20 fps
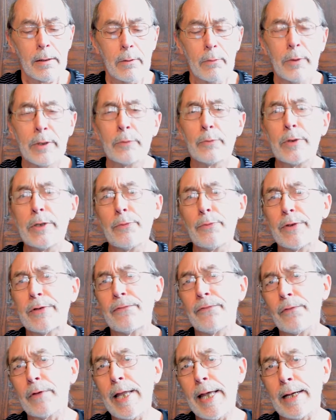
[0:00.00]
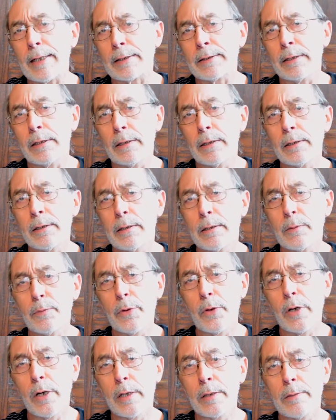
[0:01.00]
When we reflect
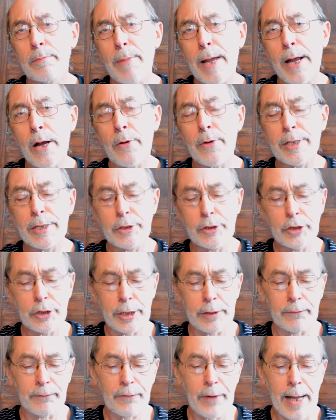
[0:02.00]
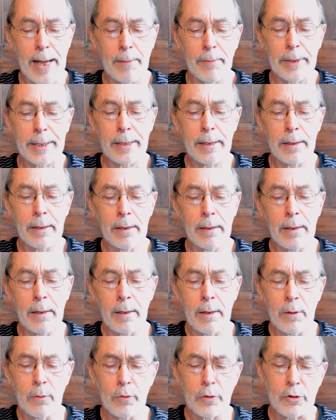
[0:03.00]
upon marriage and family,
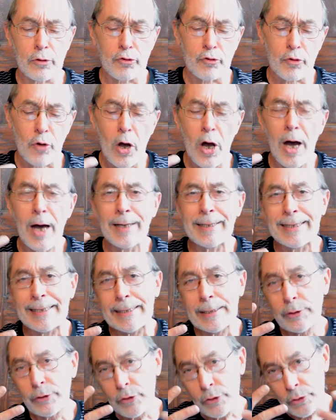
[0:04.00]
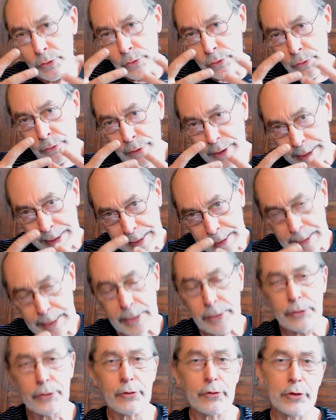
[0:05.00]
we're drawn into the
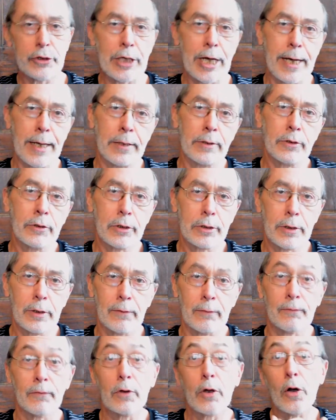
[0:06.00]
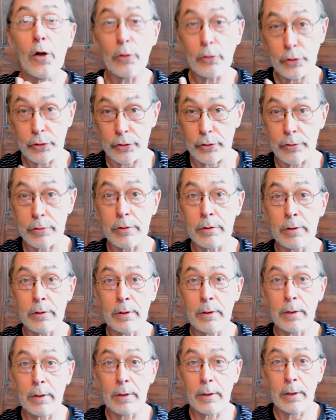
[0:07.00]
interchange of culture
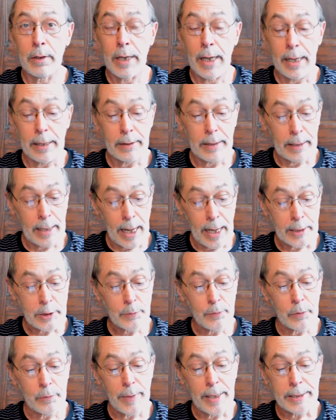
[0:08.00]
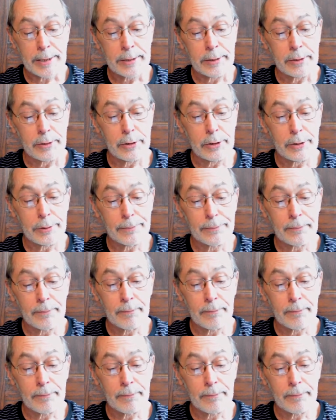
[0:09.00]
and the gospel message.